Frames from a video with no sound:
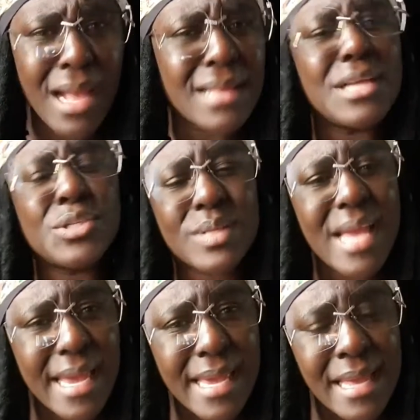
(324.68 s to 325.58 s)
And then
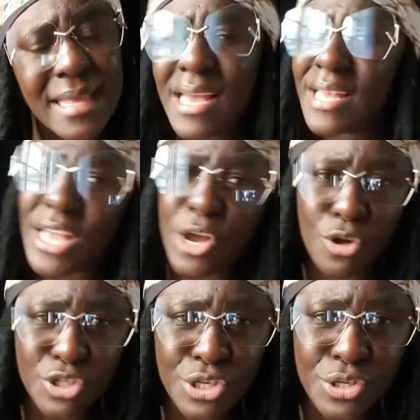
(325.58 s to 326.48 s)
today again they
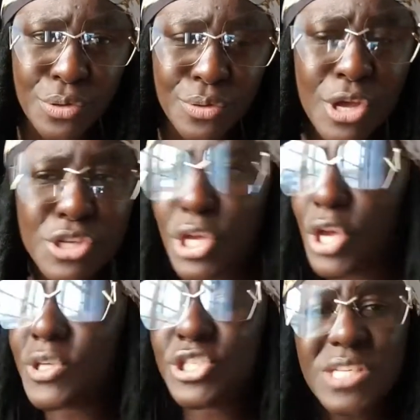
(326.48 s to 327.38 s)
continued, so
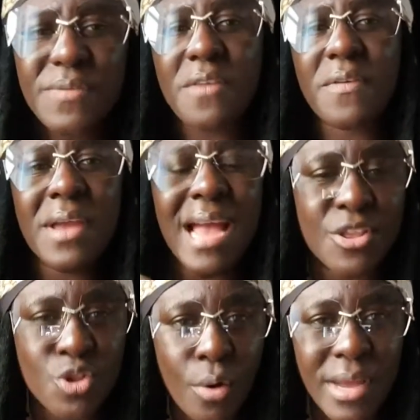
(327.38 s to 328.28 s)
it was just very, very
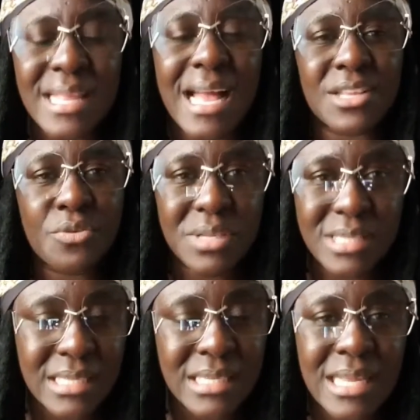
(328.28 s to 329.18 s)
annoying and
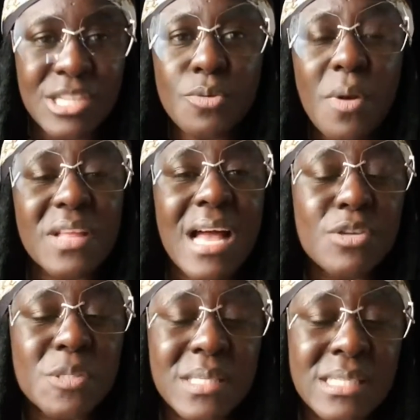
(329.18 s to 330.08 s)
irritating. And some of the
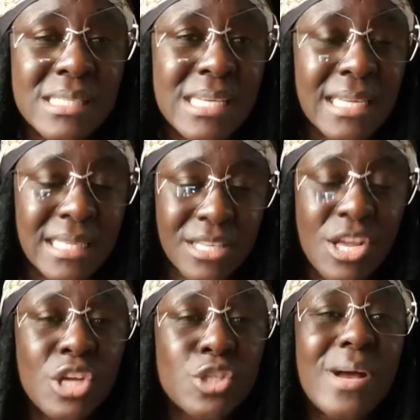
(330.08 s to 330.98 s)
housemates
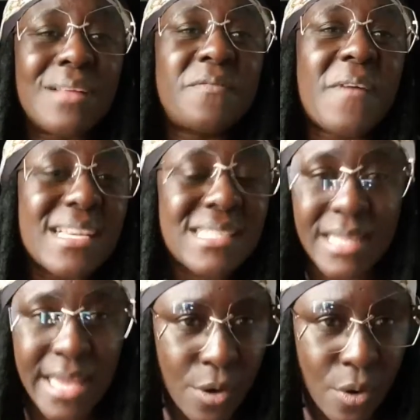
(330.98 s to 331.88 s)
decided to
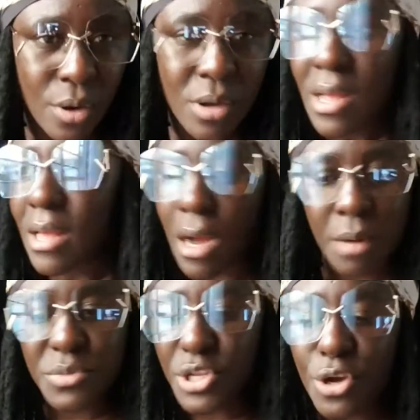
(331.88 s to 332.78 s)
advise Laycon.
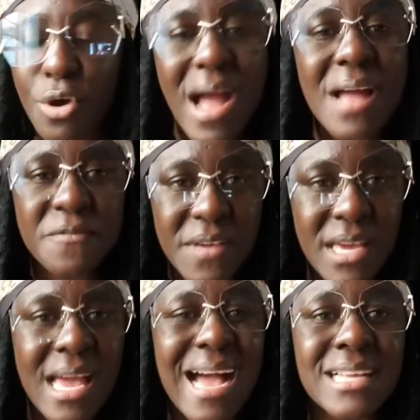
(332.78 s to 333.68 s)
Neil and
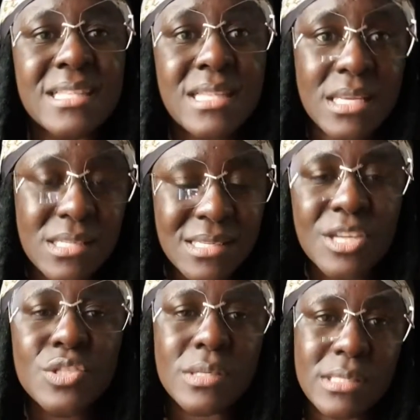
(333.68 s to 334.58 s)
V had this
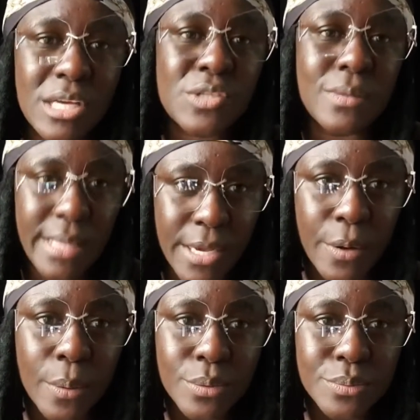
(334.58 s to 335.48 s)
to say to
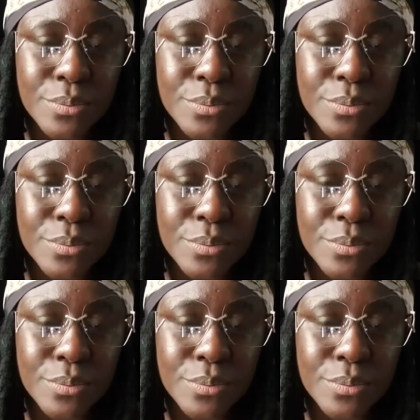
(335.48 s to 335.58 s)
Laycon.